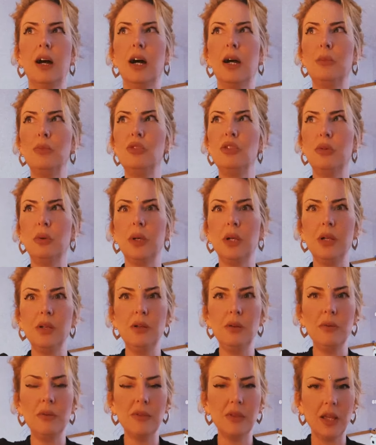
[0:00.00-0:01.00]
i'm doing a
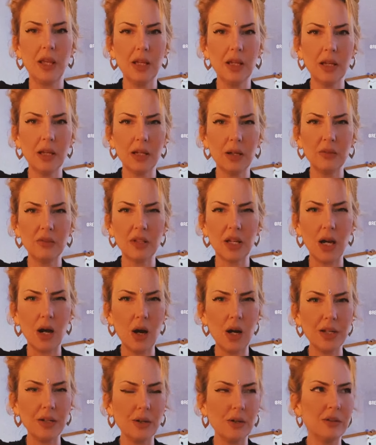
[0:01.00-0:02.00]
new thing and i was like
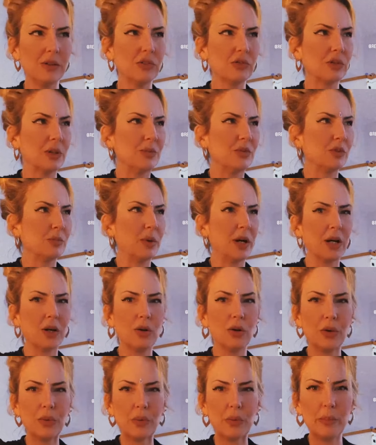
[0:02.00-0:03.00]
oh i know this scripture but i
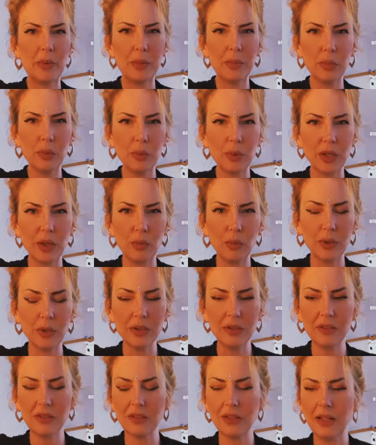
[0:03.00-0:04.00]
couldn't remember what it
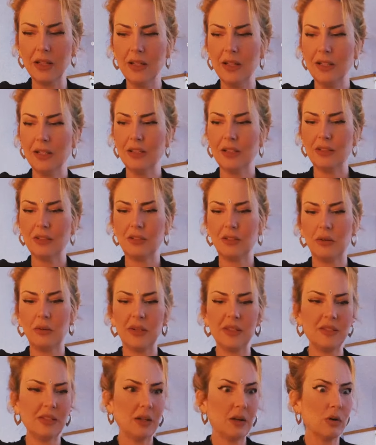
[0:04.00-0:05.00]
was so
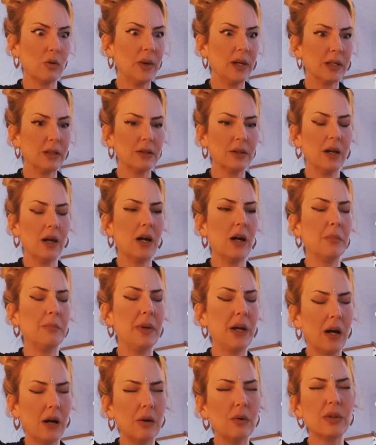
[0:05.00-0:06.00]
i said oh quick look it up
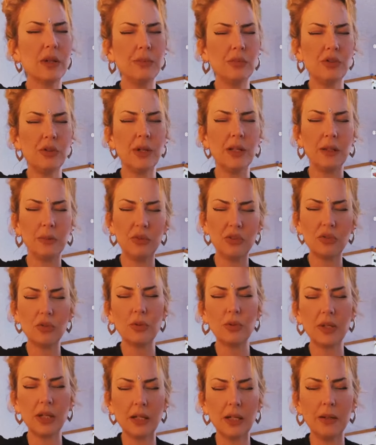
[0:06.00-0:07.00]
behold i'm doing and it was
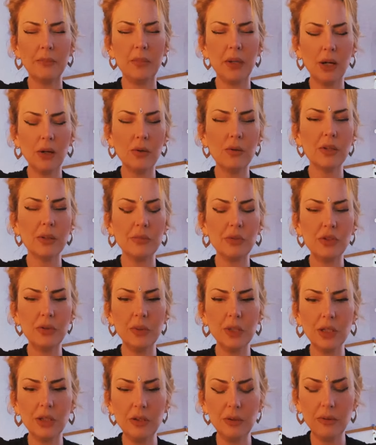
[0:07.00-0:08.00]
talking like behold i'm
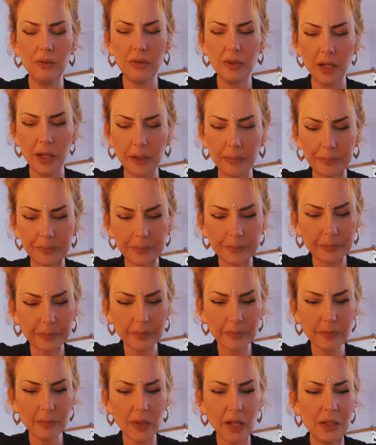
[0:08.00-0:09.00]
doing a new thing
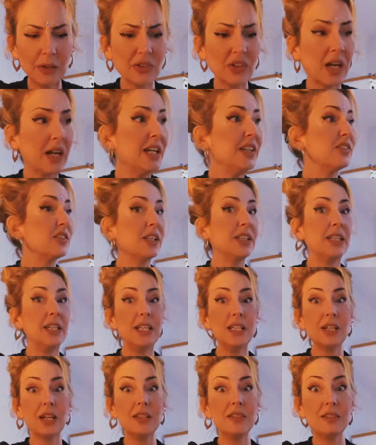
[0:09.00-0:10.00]
and I was like, it's like
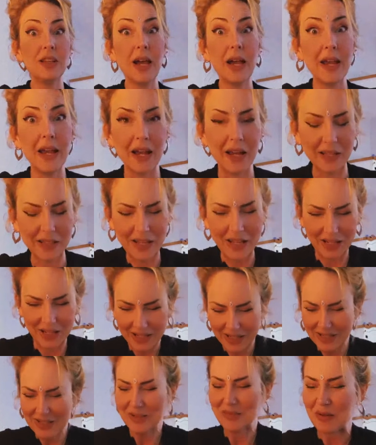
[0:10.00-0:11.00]
in Isaiah. And
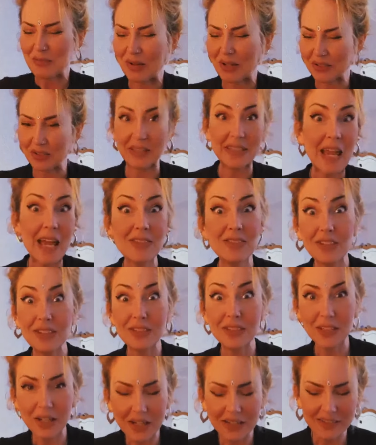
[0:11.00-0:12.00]
then my partner's like, yes,
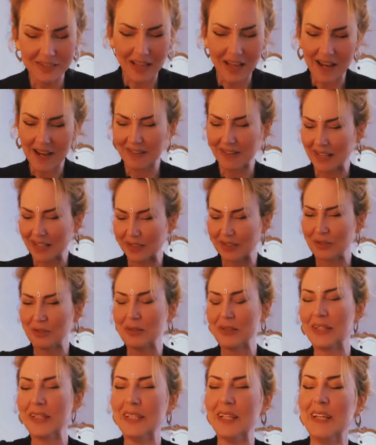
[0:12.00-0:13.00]
it's in Isaiah, like
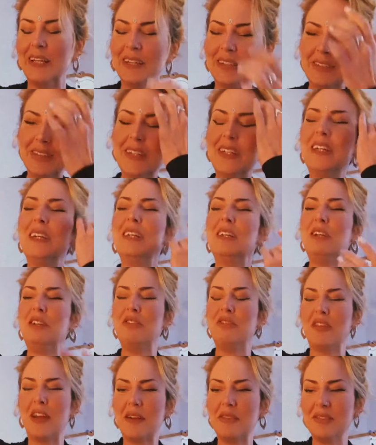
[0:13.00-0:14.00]
Googling it. And
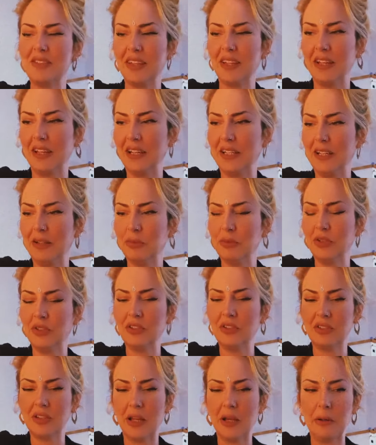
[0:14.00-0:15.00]
you found it. And it
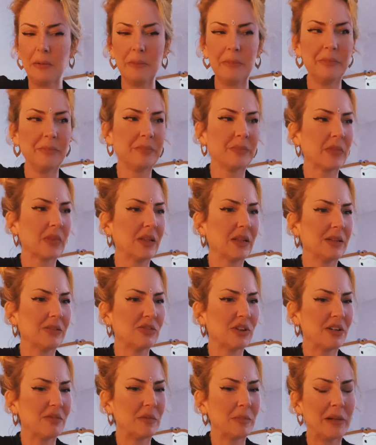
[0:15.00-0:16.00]
was, um,
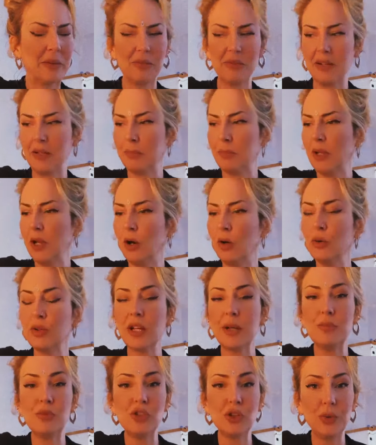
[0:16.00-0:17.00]
try and remember it. Behold,
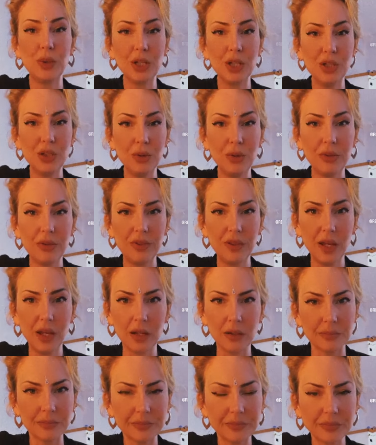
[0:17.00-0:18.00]
I'm doing a new
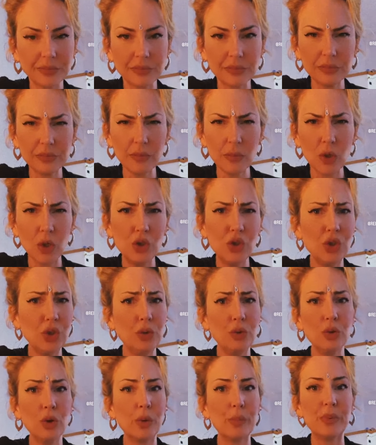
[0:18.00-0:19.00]
thing. Do
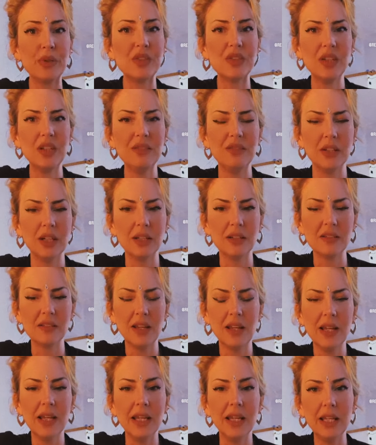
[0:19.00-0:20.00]
you not perceive
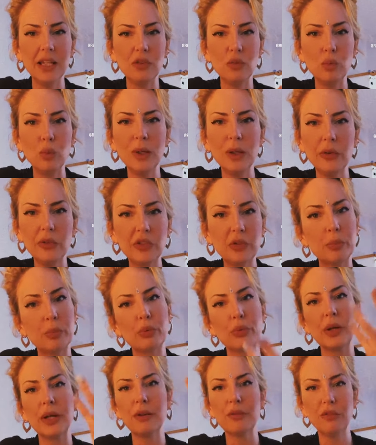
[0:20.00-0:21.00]
it? It will
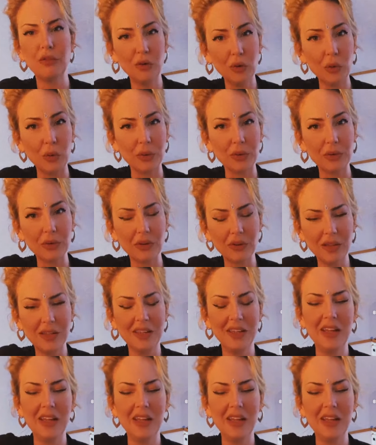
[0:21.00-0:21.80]
spring forth.